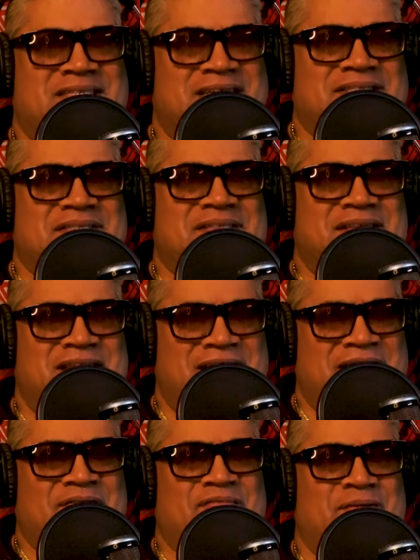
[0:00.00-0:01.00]
sense to
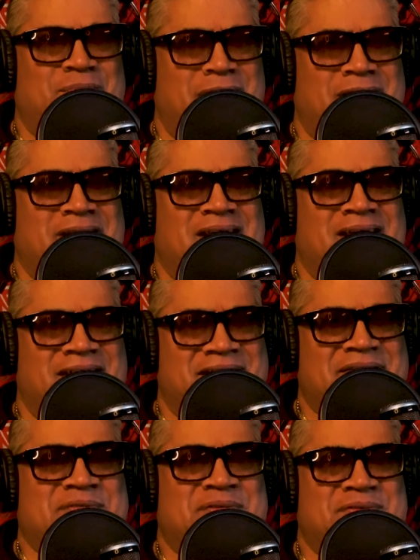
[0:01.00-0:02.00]
leave the
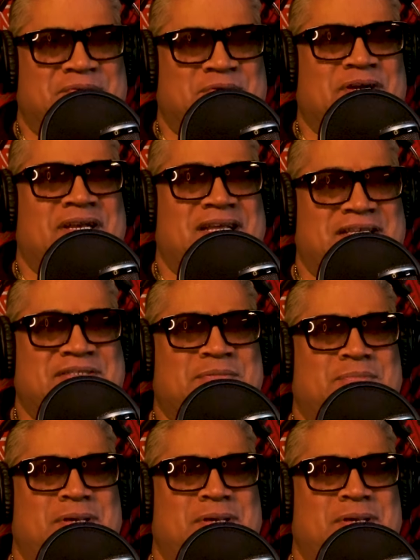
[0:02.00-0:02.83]
bloodline where it needs to